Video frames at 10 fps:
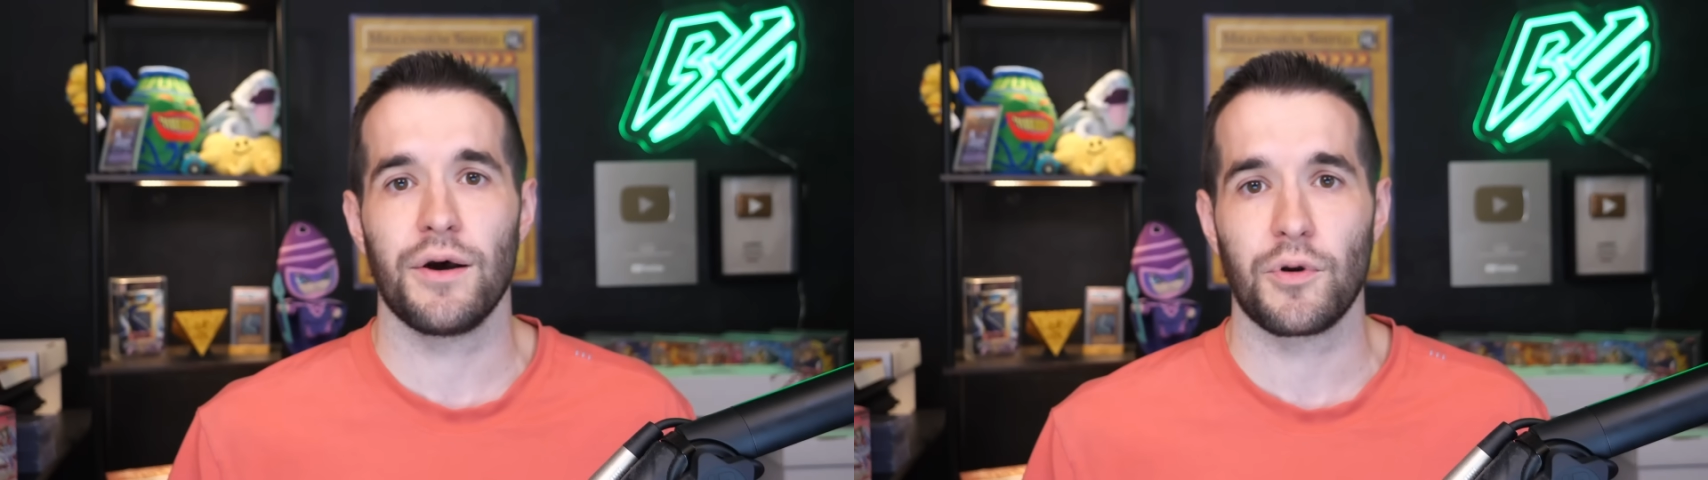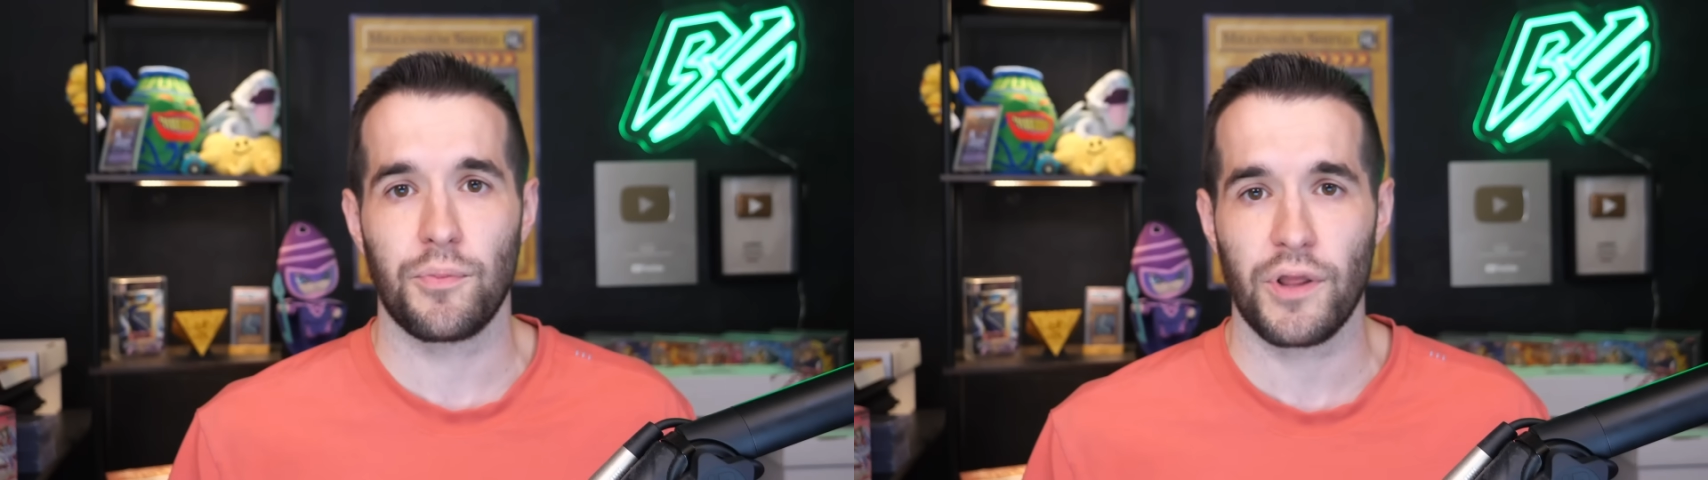
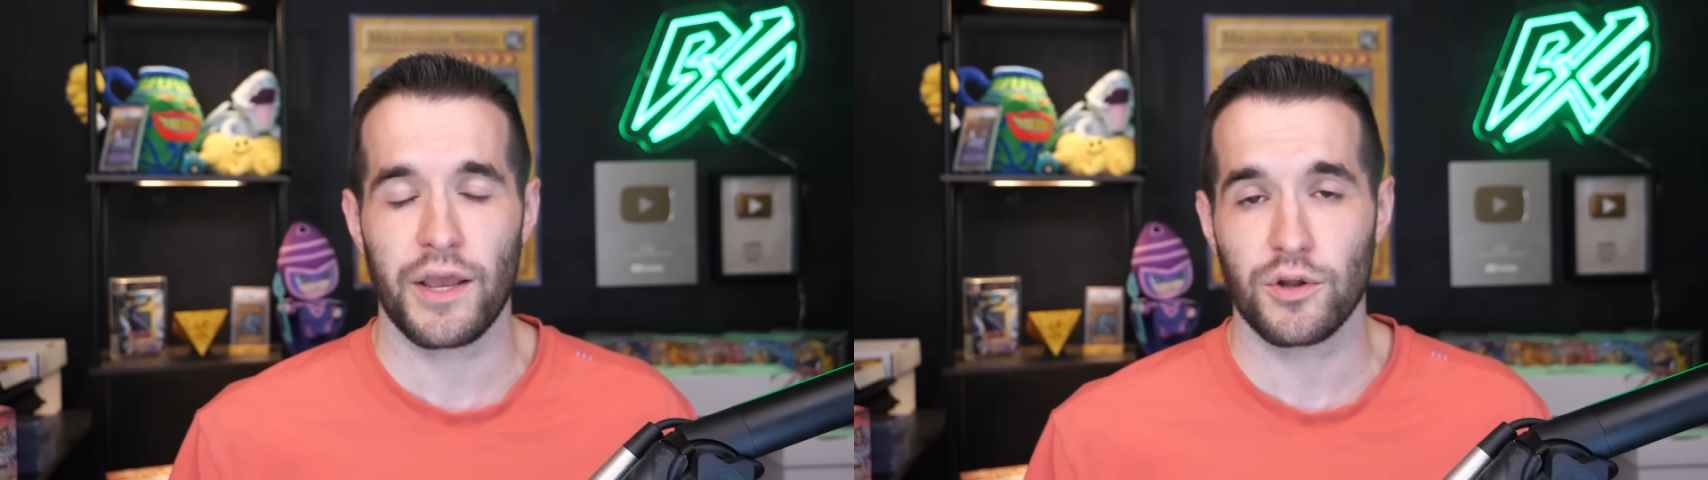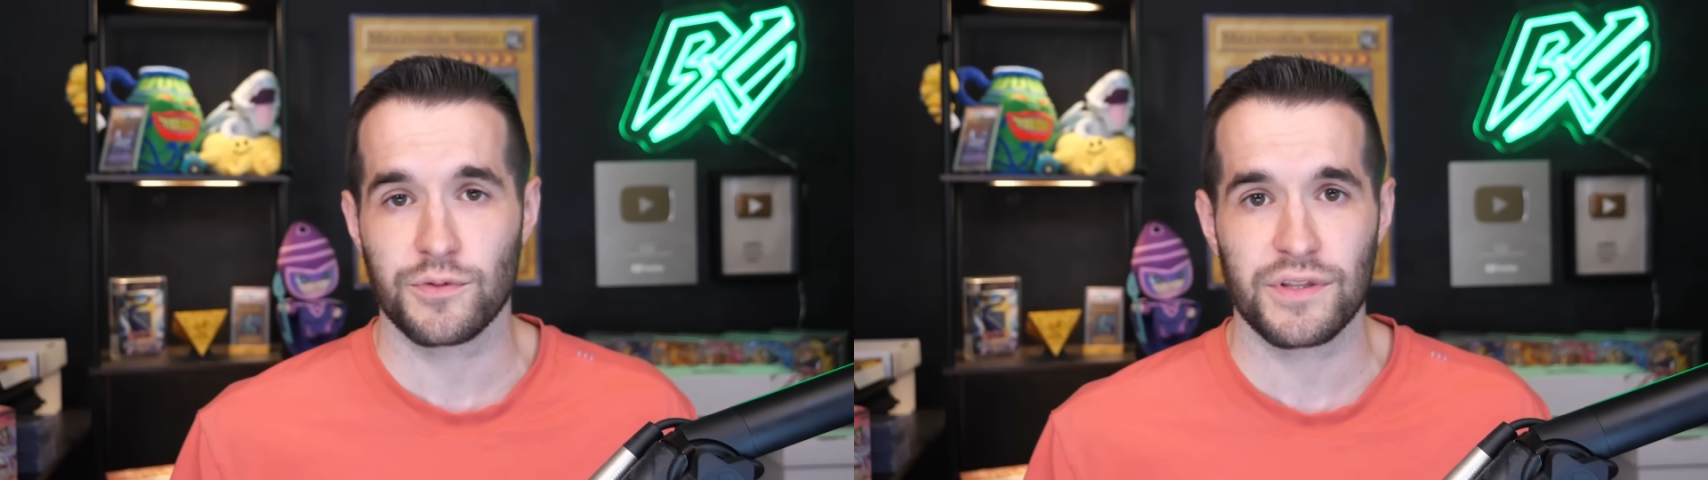able to
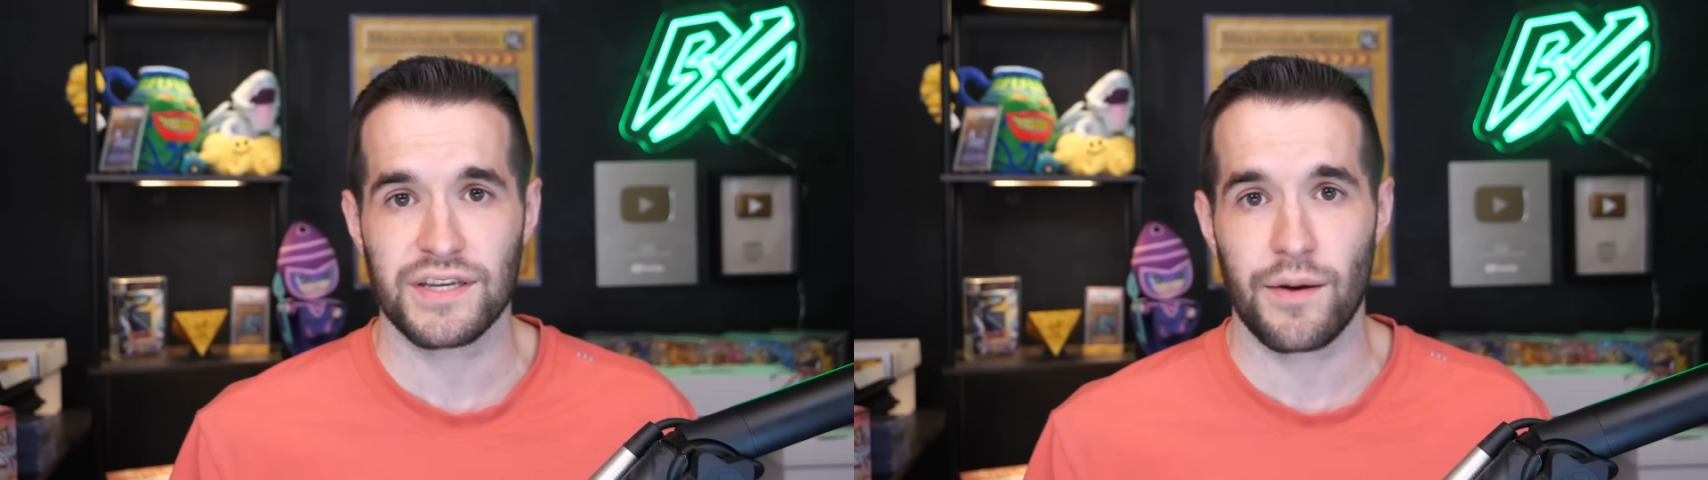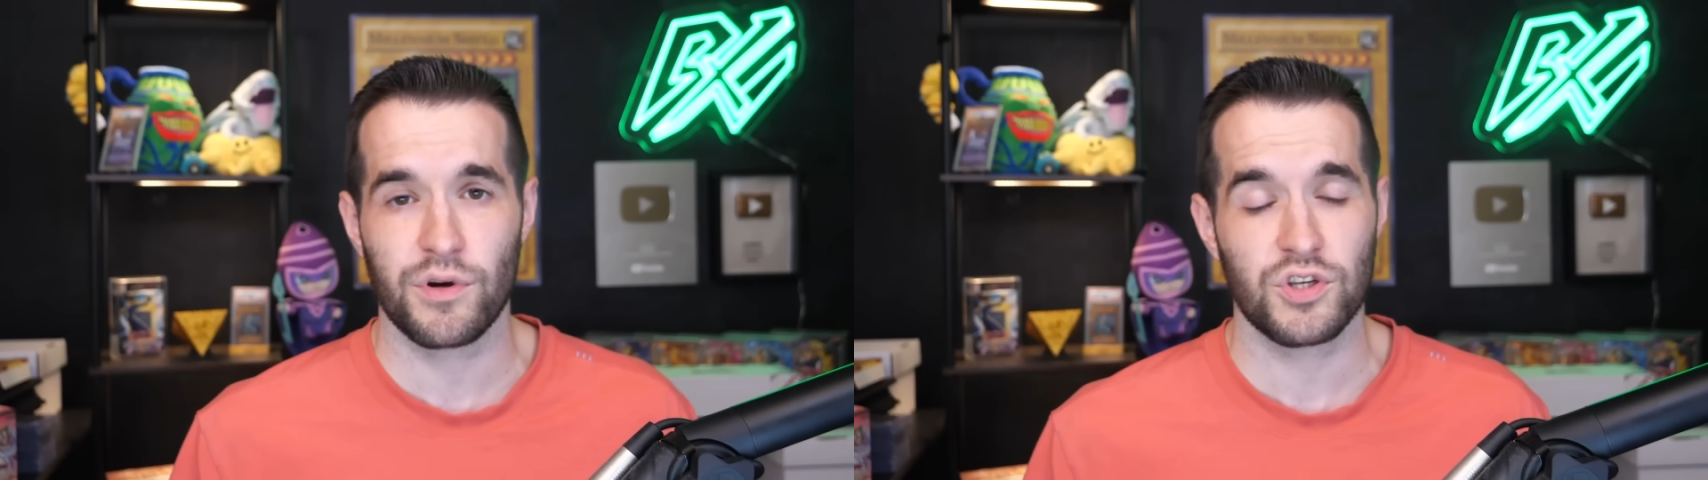play Ultimate
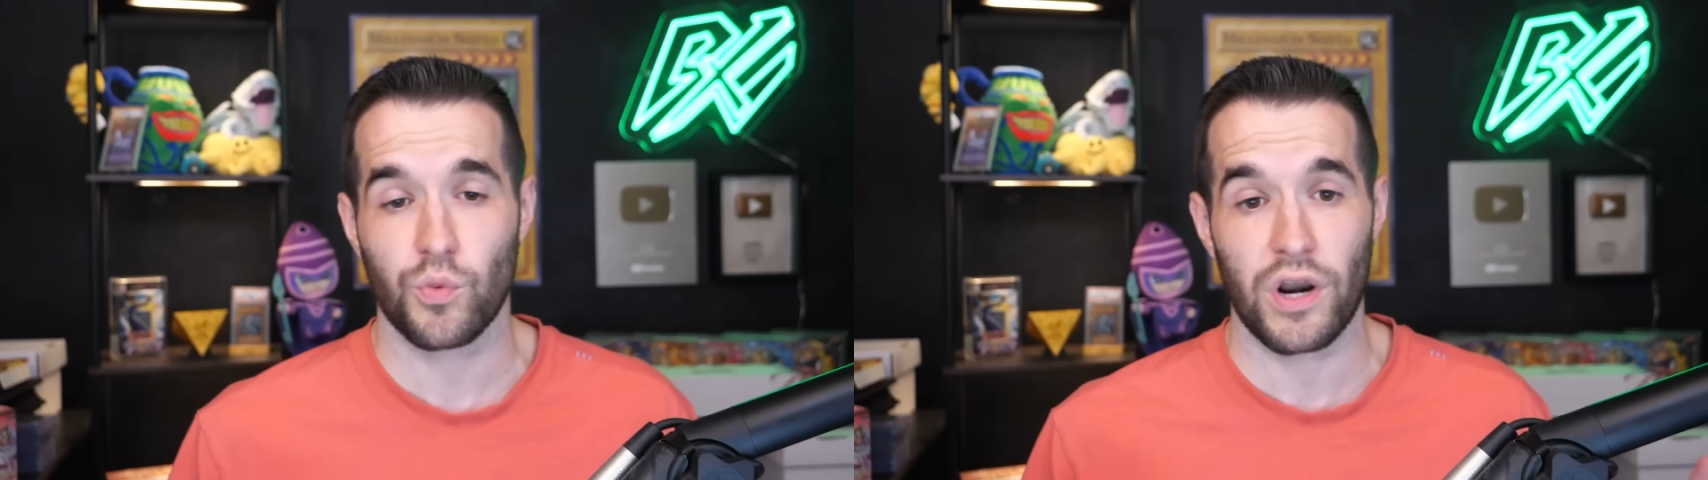Time Wizard.